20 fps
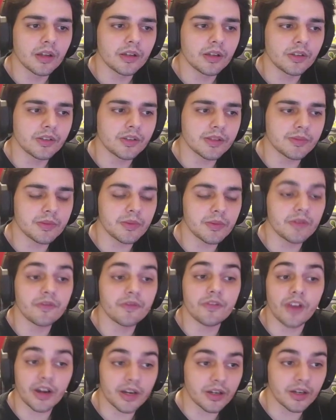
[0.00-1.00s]
You seem to be
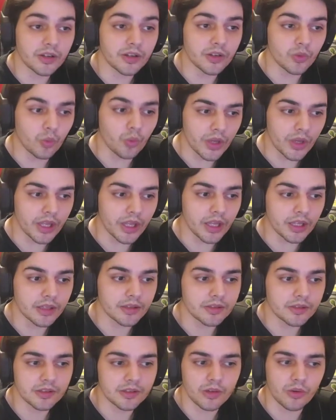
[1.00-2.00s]
very good with it.
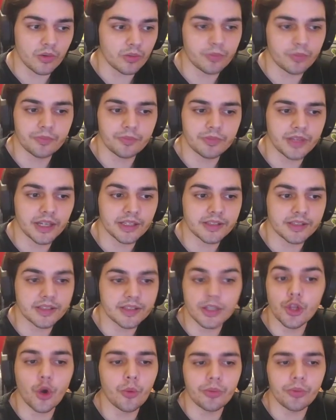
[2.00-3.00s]
So that is a
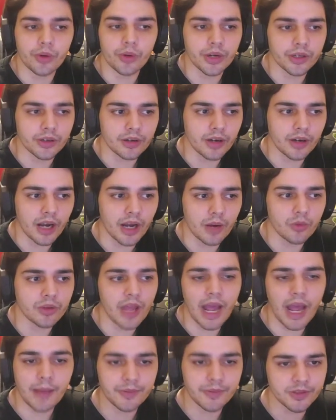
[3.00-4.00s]
no-brainer. I would
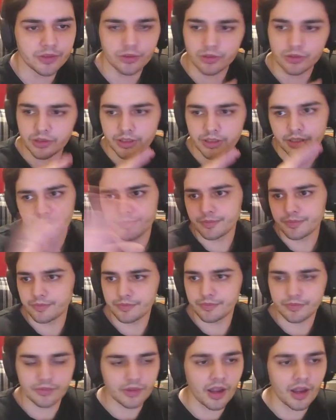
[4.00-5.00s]
absolutely
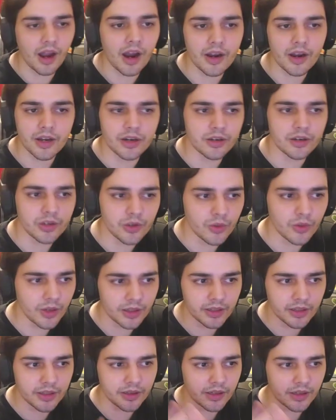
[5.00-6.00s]
hire you
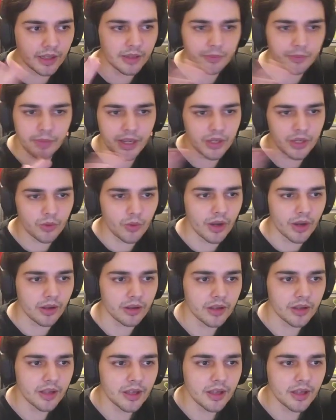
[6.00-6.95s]
and pay you well.